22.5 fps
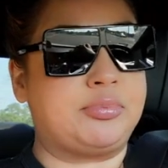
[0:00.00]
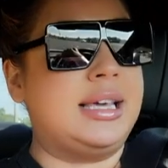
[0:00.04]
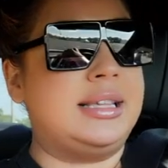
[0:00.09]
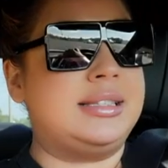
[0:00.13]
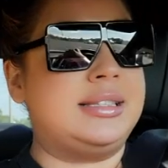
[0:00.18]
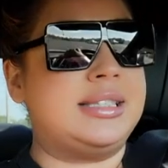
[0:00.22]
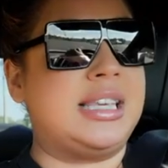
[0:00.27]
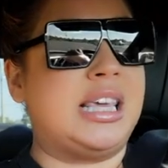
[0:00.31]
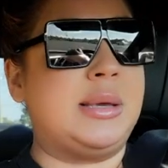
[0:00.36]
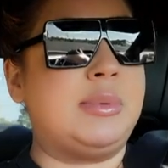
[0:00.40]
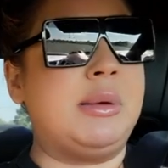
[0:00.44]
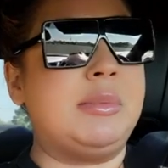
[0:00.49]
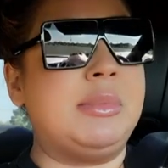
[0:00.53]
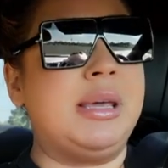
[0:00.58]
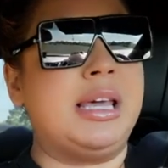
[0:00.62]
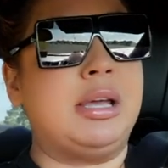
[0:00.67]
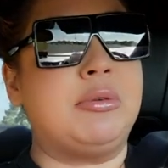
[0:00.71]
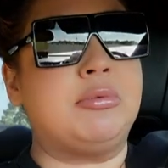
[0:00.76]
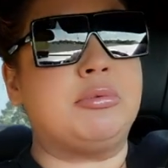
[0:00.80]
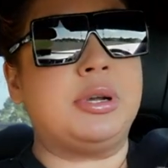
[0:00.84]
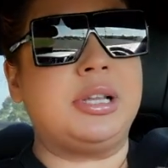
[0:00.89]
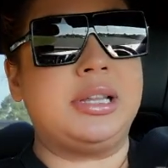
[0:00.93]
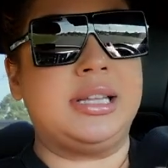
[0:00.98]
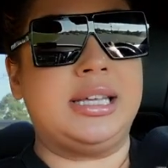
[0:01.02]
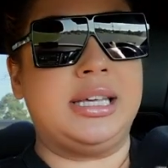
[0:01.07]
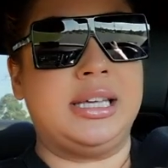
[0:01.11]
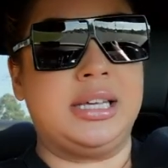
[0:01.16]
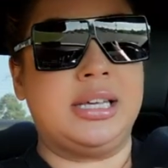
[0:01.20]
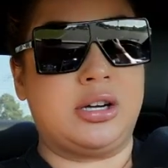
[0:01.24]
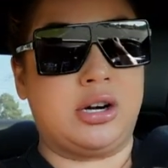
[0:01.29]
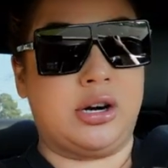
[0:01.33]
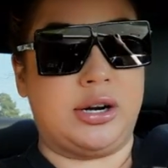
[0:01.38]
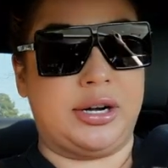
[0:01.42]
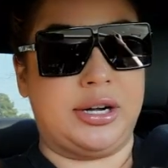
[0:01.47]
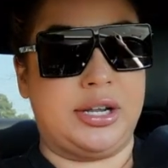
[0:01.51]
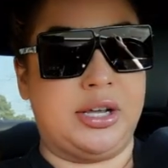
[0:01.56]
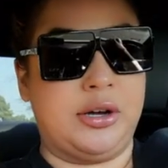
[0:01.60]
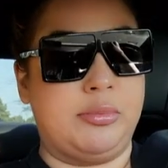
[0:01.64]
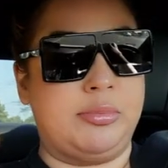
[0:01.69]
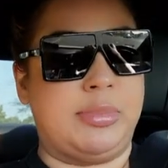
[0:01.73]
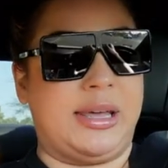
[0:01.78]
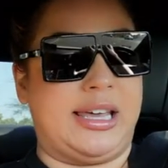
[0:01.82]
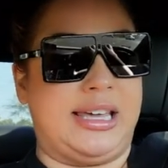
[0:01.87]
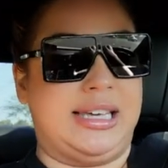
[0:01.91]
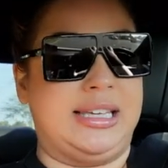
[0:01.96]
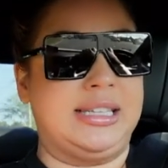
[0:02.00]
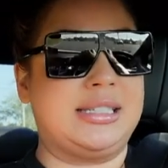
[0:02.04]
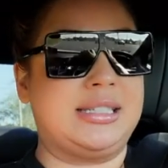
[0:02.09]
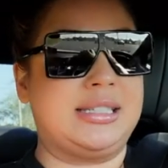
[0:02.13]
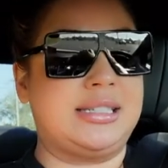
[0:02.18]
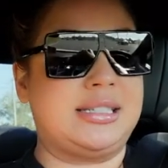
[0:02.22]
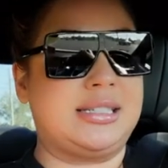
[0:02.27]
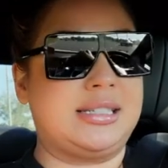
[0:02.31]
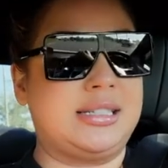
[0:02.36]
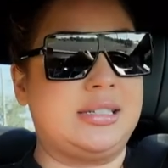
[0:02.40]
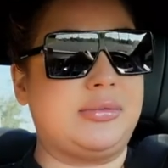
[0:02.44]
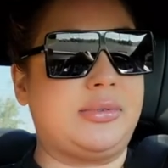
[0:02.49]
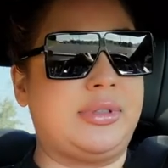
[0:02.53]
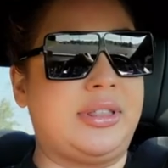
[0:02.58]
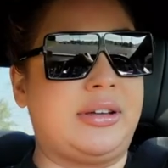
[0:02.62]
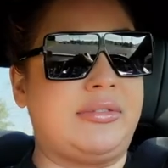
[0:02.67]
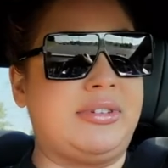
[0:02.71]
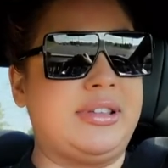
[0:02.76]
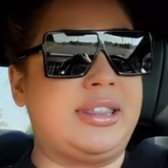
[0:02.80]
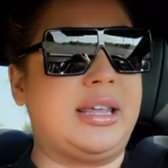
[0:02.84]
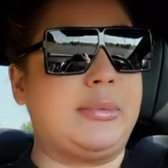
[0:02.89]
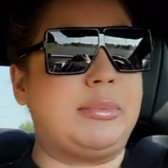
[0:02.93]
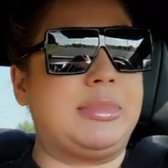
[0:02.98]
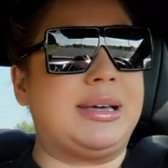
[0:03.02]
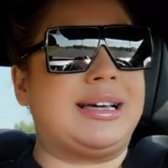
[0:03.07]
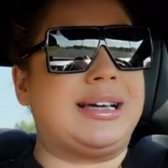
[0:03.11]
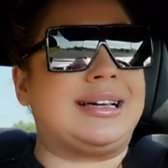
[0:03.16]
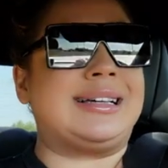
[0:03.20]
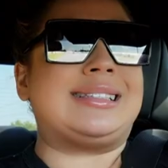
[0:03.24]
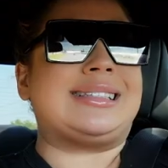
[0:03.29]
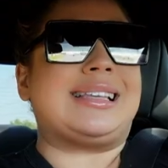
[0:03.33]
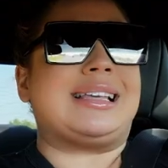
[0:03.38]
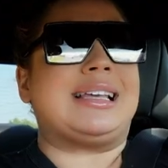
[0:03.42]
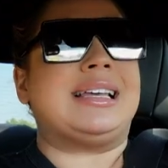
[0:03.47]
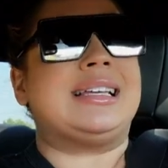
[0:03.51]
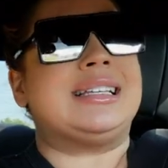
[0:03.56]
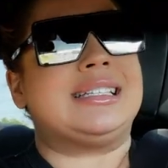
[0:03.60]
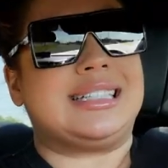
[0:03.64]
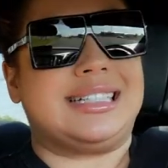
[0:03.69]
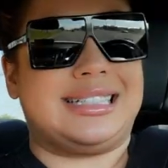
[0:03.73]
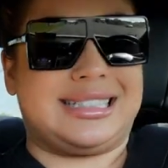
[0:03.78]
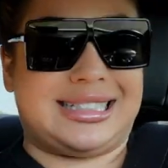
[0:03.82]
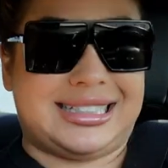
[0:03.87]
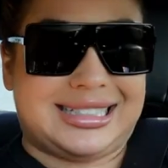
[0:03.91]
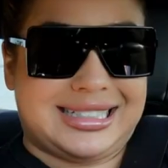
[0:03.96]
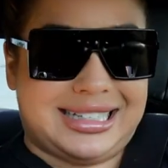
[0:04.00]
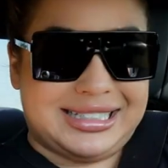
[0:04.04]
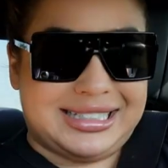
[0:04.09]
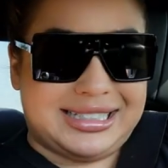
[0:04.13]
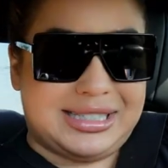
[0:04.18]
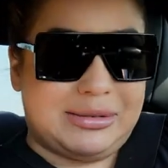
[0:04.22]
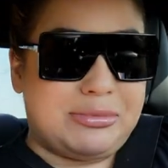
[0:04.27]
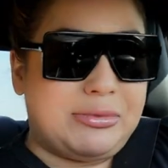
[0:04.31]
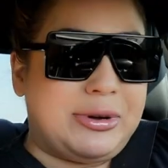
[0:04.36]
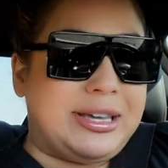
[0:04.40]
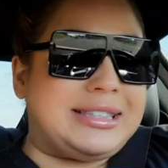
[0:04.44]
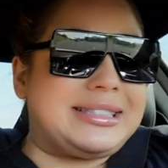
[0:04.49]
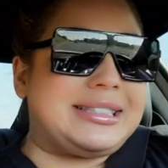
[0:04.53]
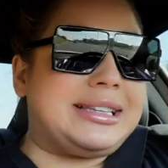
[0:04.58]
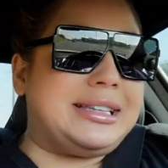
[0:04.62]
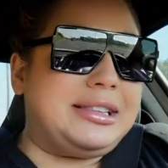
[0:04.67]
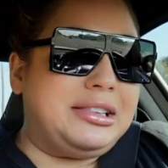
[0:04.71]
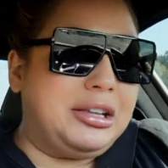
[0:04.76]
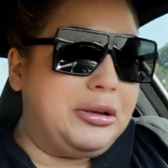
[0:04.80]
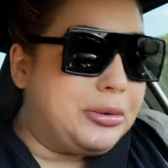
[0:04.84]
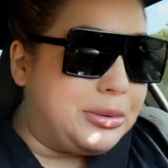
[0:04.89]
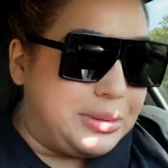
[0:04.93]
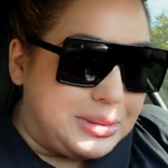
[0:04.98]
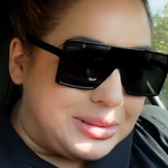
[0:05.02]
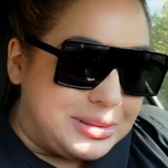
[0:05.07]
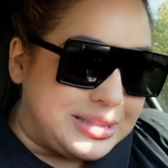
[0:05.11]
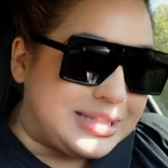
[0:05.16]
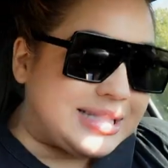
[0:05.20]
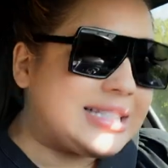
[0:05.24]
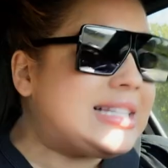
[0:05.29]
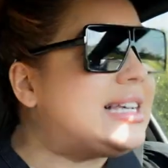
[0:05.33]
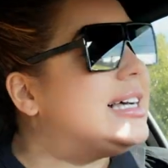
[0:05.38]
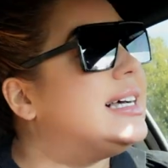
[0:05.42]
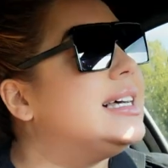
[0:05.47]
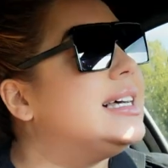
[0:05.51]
It's keeping me really cardio based with everything because Jeezy's got some weight to lose,